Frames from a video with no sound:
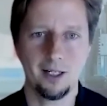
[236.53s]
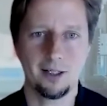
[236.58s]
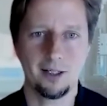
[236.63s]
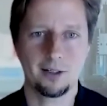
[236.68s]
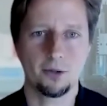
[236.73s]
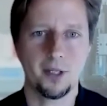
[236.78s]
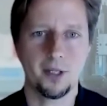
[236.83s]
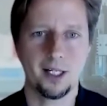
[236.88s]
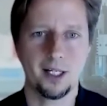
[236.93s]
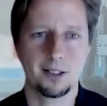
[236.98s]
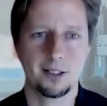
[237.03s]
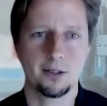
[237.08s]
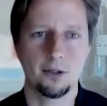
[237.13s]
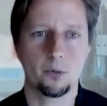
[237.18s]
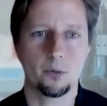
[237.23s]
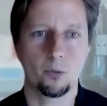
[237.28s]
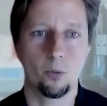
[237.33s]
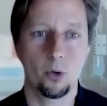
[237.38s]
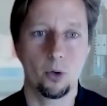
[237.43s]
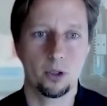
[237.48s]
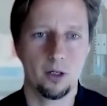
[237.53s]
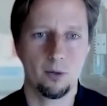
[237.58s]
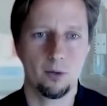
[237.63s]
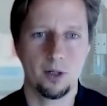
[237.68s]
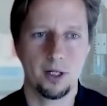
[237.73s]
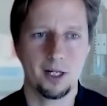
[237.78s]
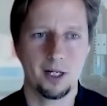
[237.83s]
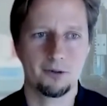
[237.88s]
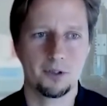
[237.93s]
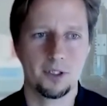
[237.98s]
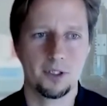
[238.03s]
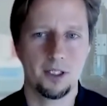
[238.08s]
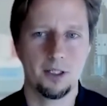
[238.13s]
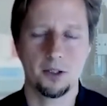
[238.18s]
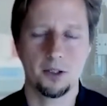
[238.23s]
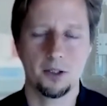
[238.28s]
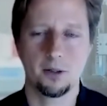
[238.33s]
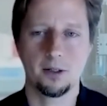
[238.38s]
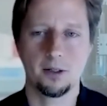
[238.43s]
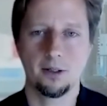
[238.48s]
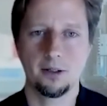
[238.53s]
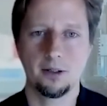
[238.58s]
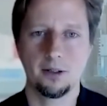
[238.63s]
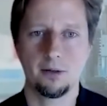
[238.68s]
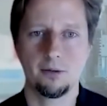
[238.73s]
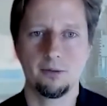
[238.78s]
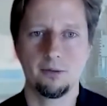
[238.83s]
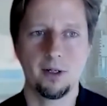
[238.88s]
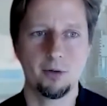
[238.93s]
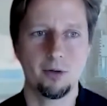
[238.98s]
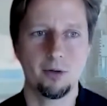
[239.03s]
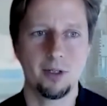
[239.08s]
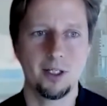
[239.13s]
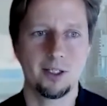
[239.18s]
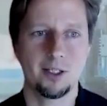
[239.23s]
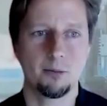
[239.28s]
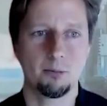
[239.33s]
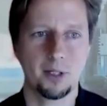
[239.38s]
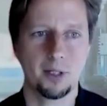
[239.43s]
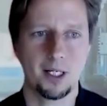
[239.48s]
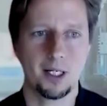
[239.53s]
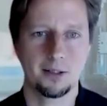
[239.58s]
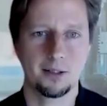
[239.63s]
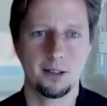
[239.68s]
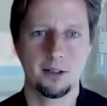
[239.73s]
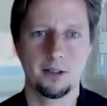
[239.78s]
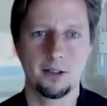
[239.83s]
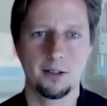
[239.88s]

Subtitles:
So that's not working. We have seen in the very recent past that this